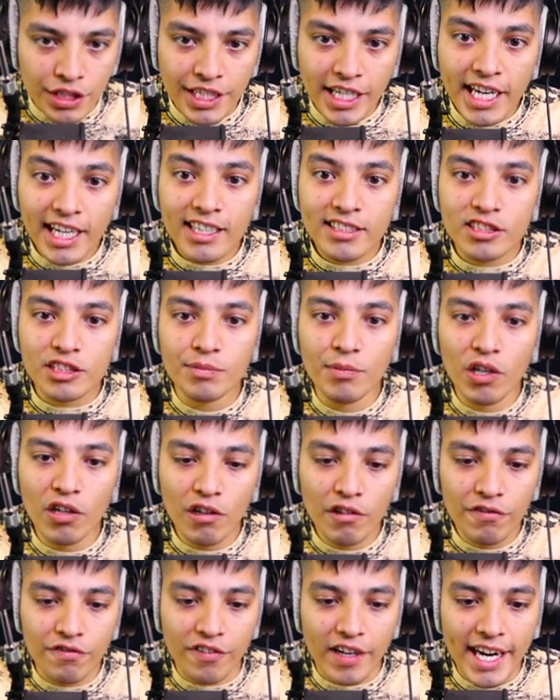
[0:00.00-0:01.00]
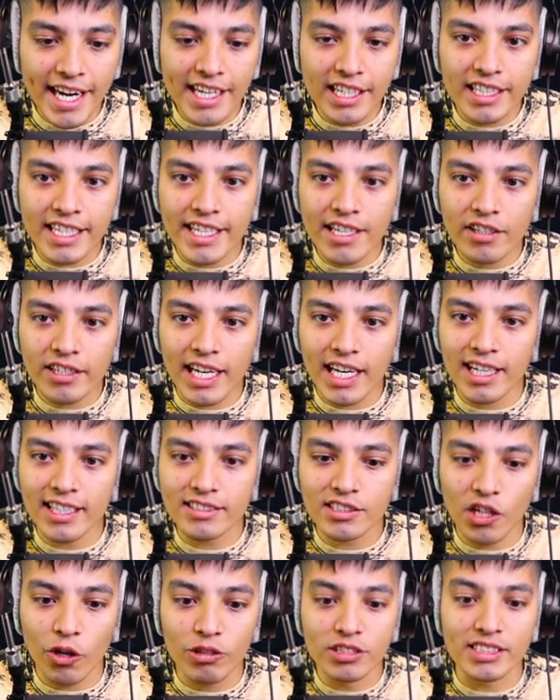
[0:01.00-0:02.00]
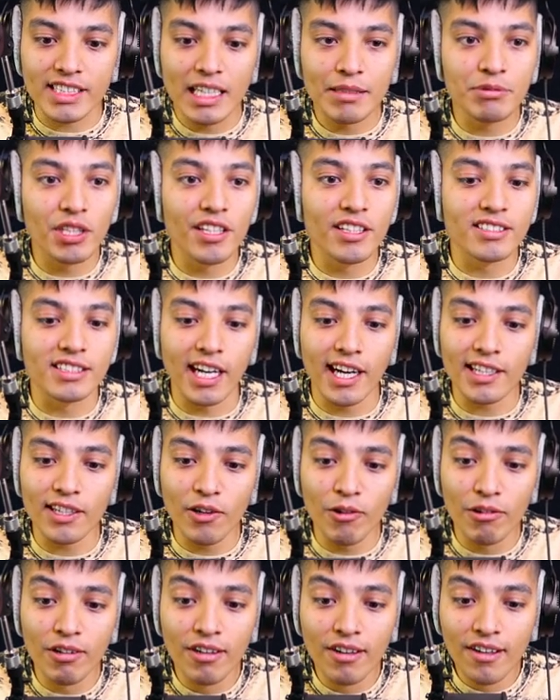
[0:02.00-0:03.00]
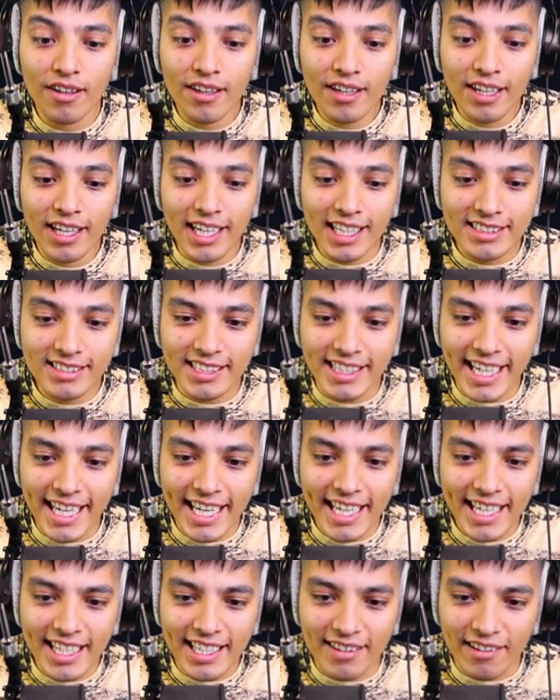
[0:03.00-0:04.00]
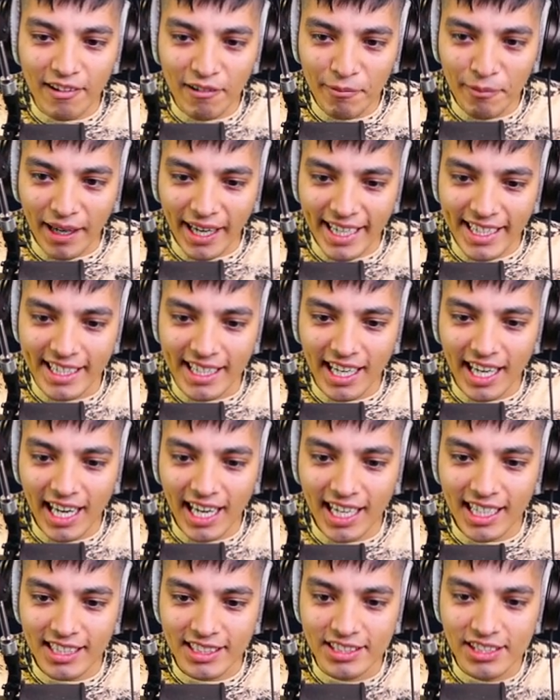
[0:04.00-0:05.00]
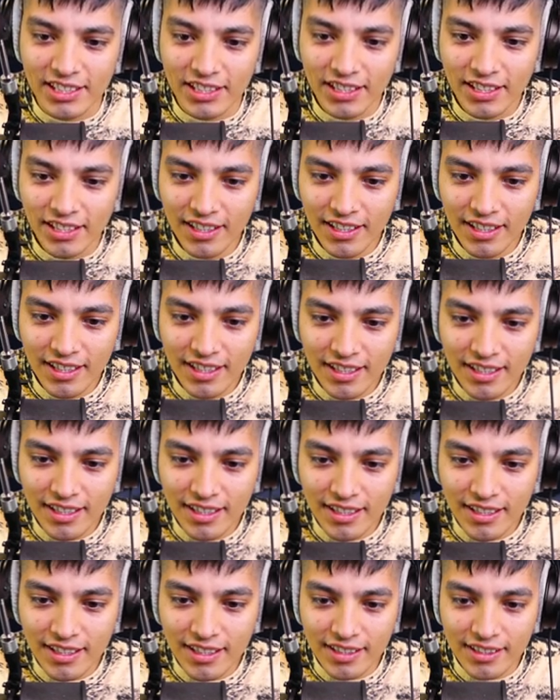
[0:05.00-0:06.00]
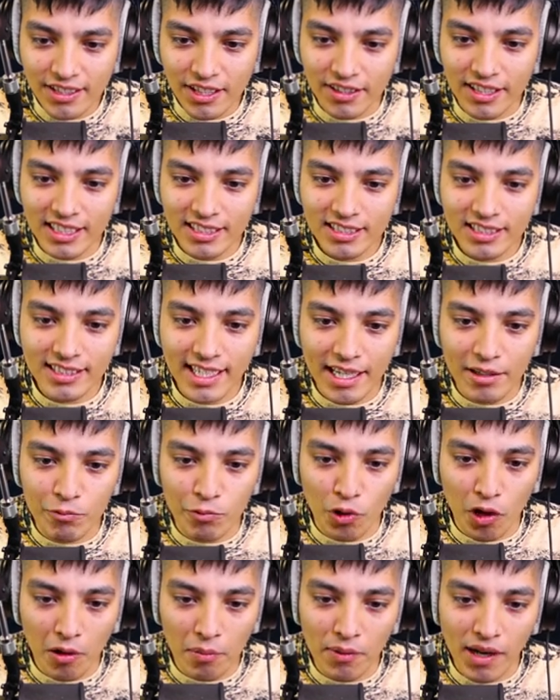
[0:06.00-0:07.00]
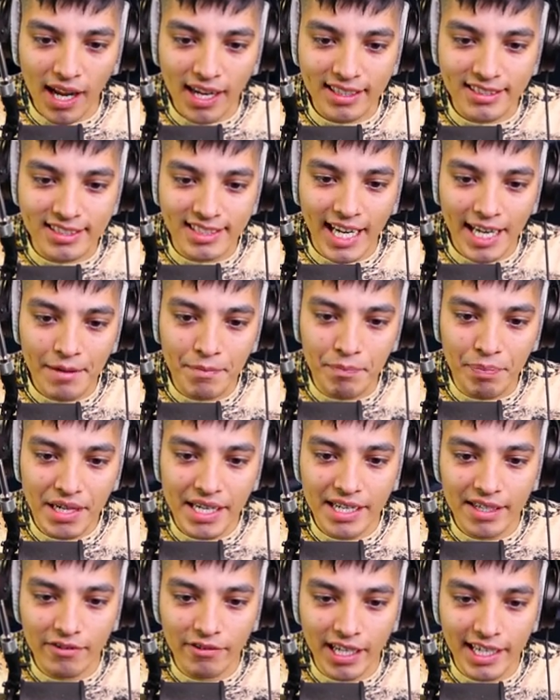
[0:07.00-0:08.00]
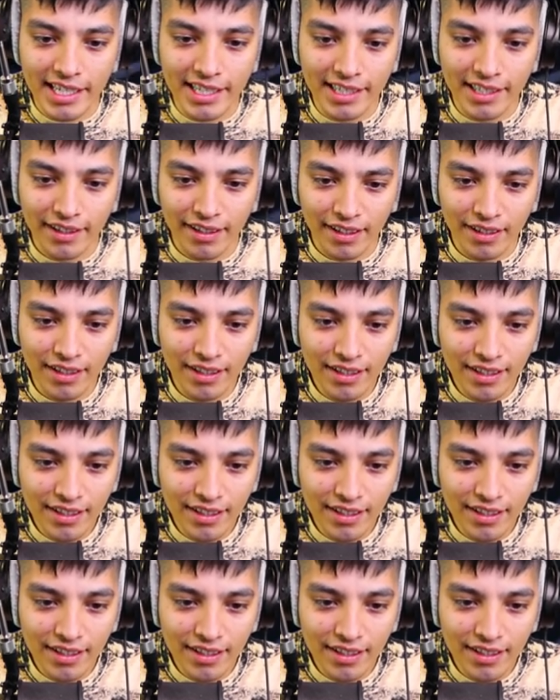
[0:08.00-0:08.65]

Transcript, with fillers: Yes, move. Ada key. Okay, let's go. Escape to the tunnel. Let's get it. Oh my gosh. Dude, this is like Roblox type beat right here.